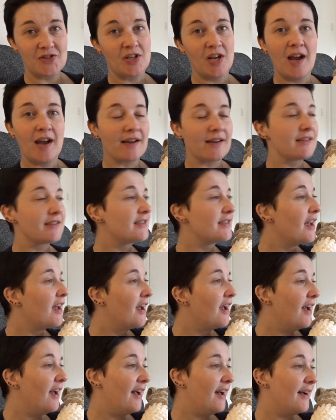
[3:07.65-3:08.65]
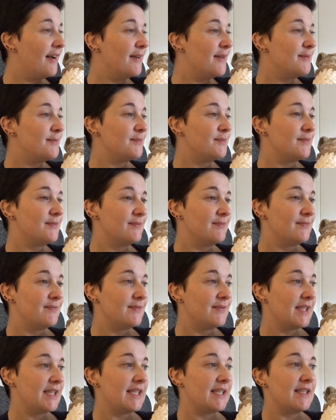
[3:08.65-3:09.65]
Jack's.
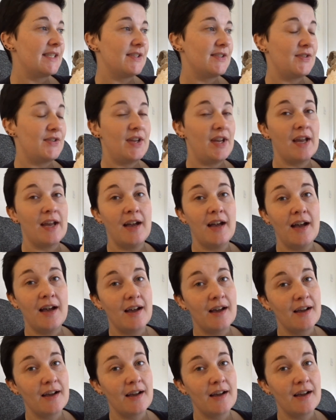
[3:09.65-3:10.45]
They are